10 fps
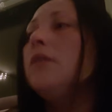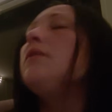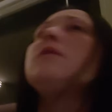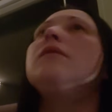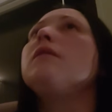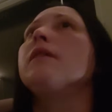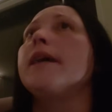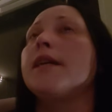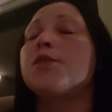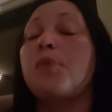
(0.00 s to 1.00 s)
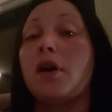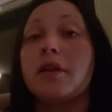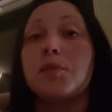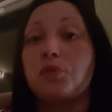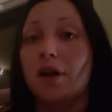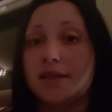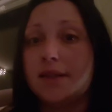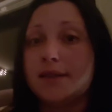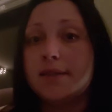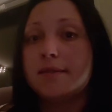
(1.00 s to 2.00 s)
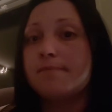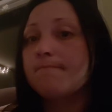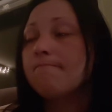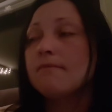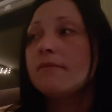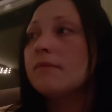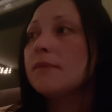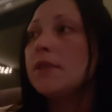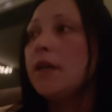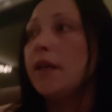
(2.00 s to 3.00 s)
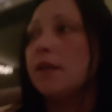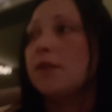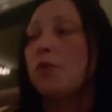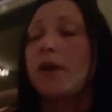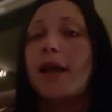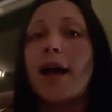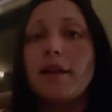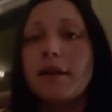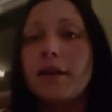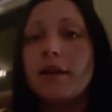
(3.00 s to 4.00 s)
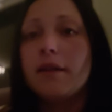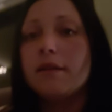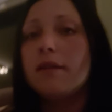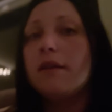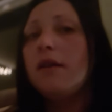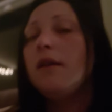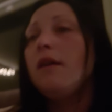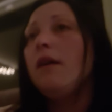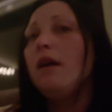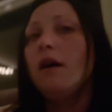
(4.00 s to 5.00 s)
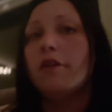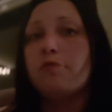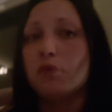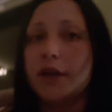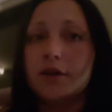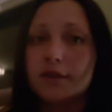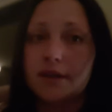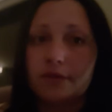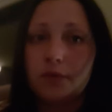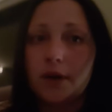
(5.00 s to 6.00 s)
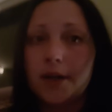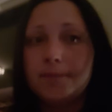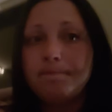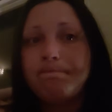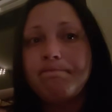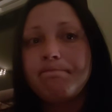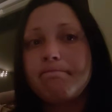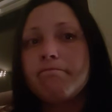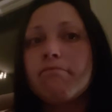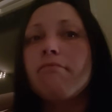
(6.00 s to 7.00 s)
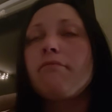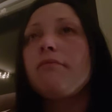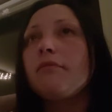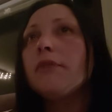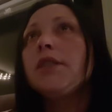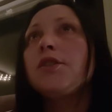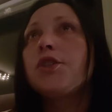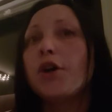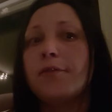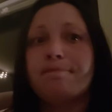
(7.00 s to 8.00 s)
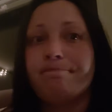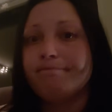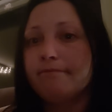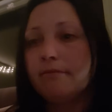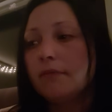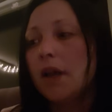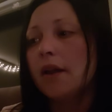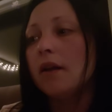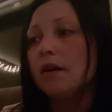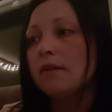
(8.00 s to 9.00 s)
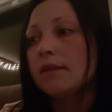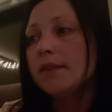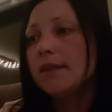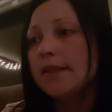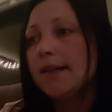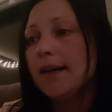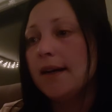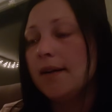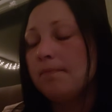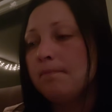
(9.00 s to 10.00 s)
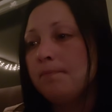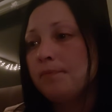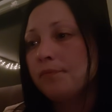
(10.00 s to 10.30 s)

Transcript: Uh, it's part of the process. It is a reality of breeders everywhere. So now you know. Um,